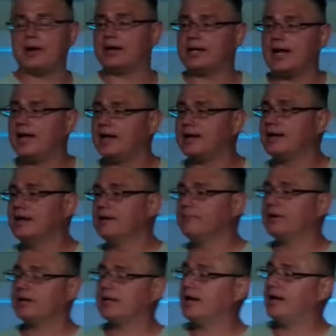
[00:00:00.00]
God,
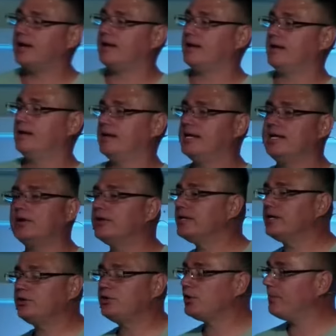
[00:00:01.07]
but God, He don't
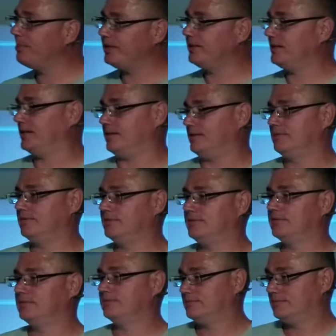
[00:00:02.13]
need your opinion.
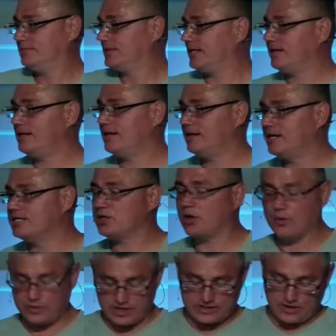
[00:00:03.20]
Okay? He's
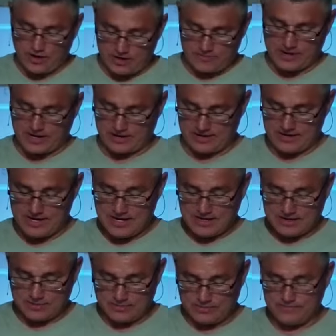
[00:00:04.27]
already thought about it.
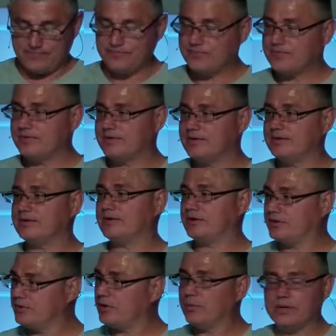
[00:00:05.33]
Number, are,
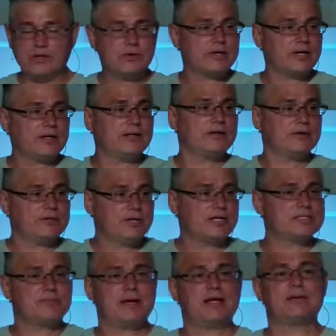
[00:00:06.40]
you, are we okay? Are you
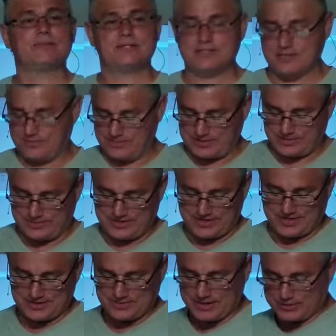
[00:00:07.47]
guys mad at me? Some, some of you
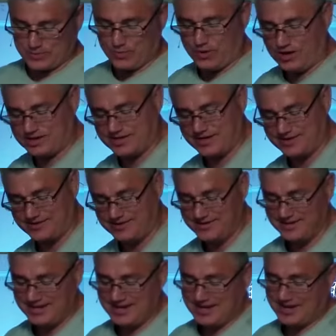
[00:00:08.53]
guys about to walk out.
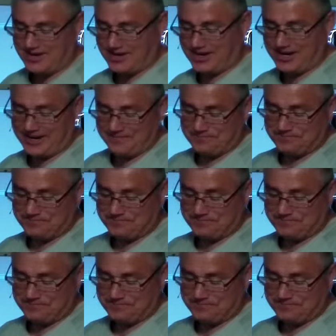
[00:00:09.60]
All right.